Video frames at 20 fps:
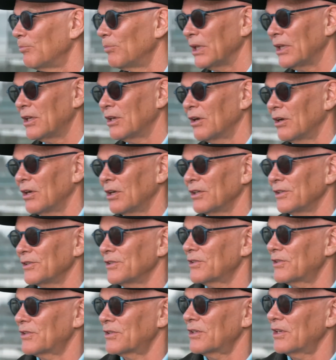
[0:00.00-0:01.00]

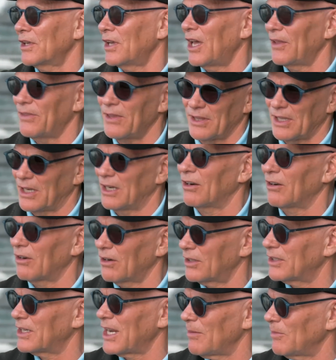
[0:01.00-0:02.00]
because I think they did a
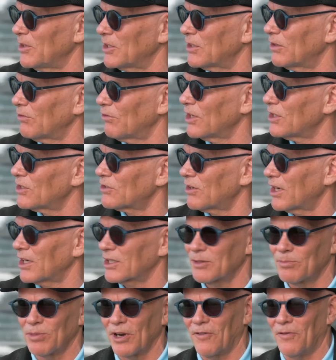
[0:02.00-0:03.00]
lot of damage to the
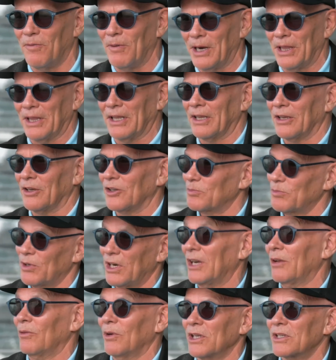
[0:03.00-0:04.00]
racetracks, apart from anything else. But
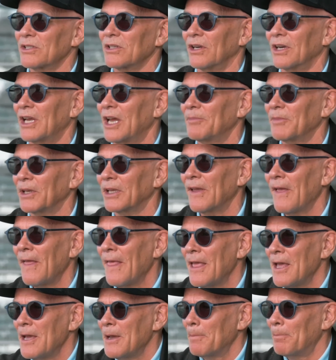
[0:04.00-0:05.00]
anyway, it's not happening.
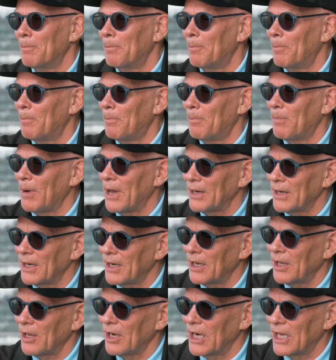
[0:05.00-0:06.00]
But
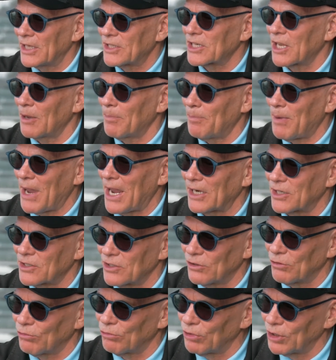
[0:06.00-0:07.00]
let's get back to
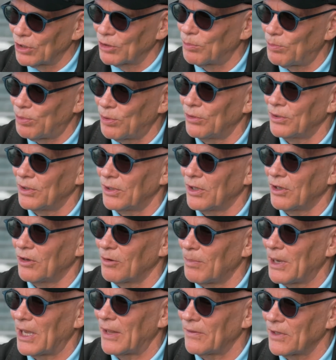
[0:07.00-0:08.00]
the real point, though,
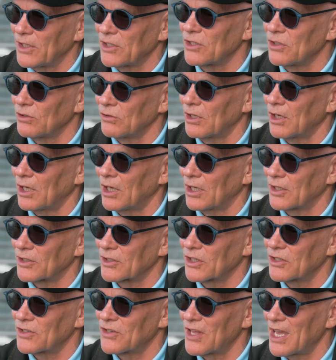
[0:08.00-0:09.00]
about these new cars,
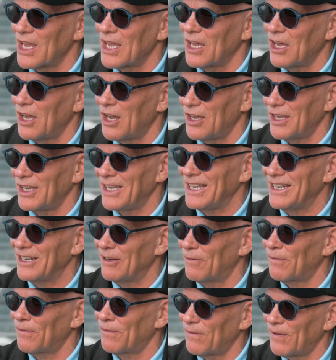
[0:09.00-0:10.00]
because they are, in
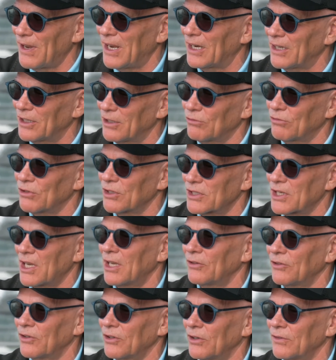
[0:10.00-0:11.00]
effect, the
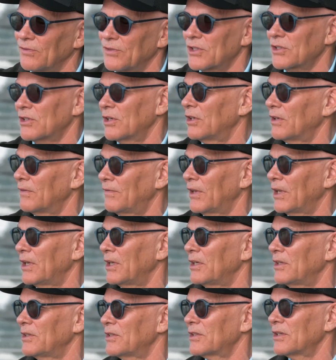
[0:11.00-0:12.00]
result of
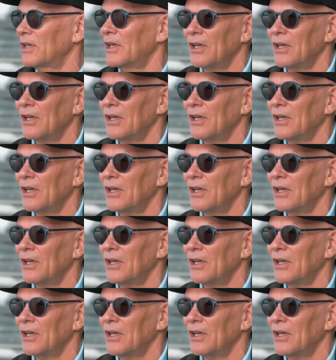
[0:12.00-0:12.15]
surveys